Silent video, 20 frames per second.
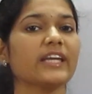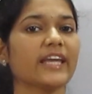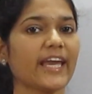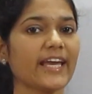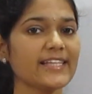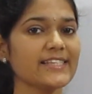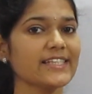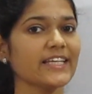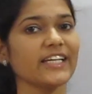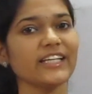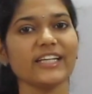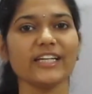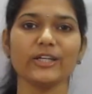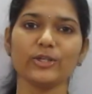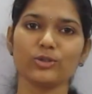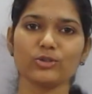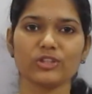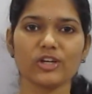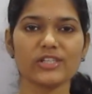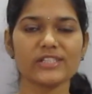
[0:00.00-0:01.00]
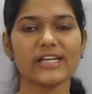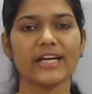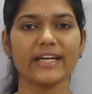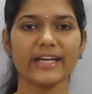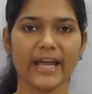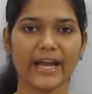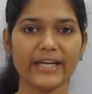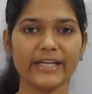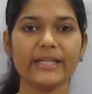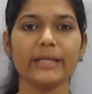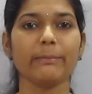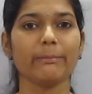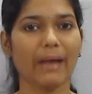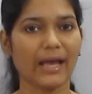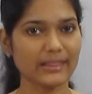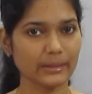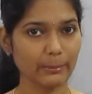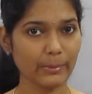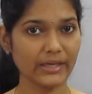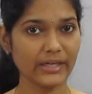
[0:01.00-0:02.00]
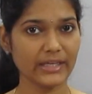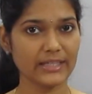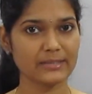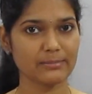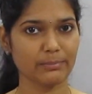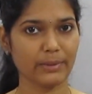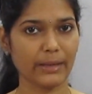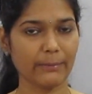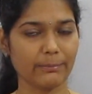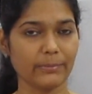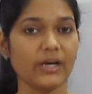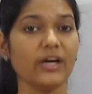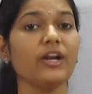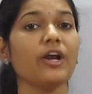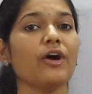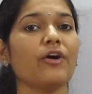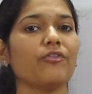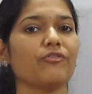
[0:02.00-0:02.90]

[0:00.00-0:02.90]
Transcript: Kcet 2019 mathematics paper